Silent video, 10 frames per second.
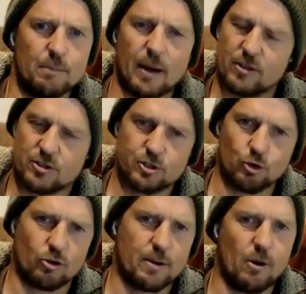but the
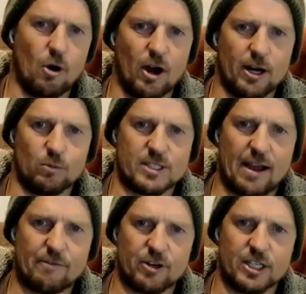story behind it was
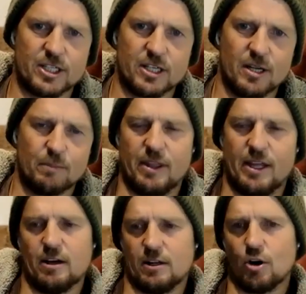average. But
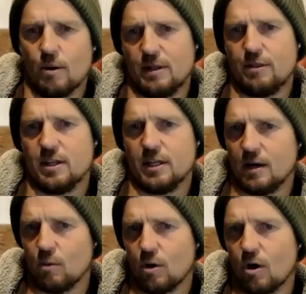then it got me
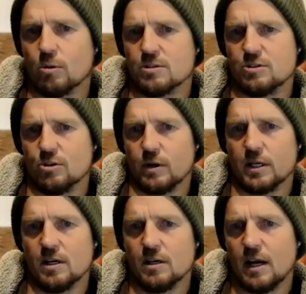thinking what I was doing.
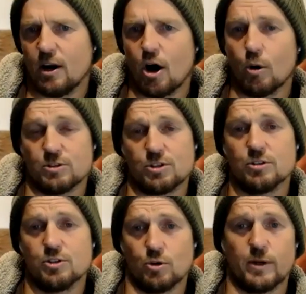And I was
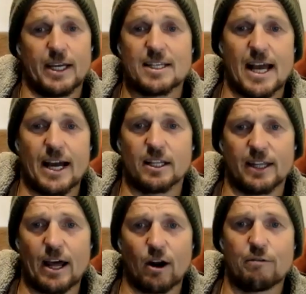doing exactly
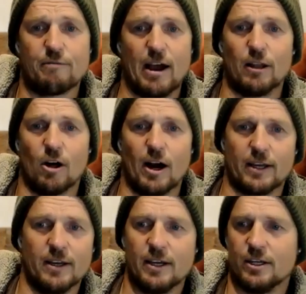that. I felt
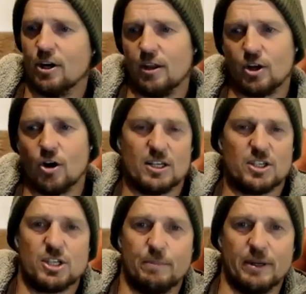like, the guy
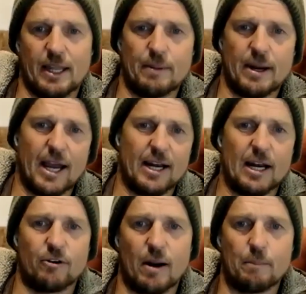sipping lemonade
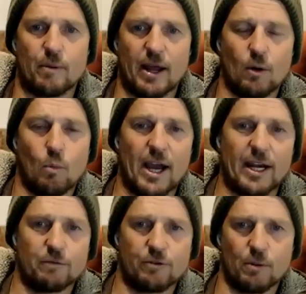under an umbrella
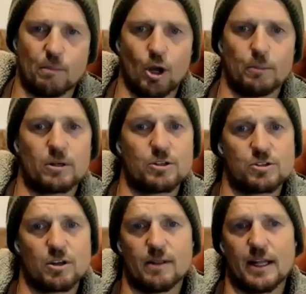waiting for a moment,
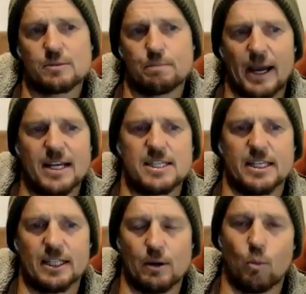because that's
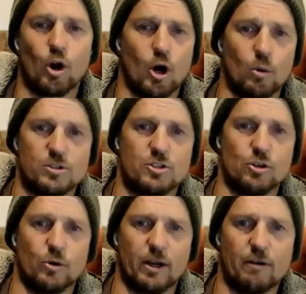basically what I was
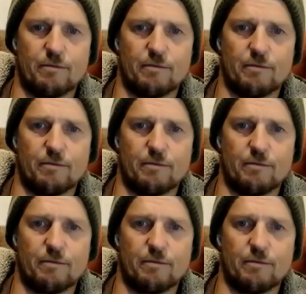doing.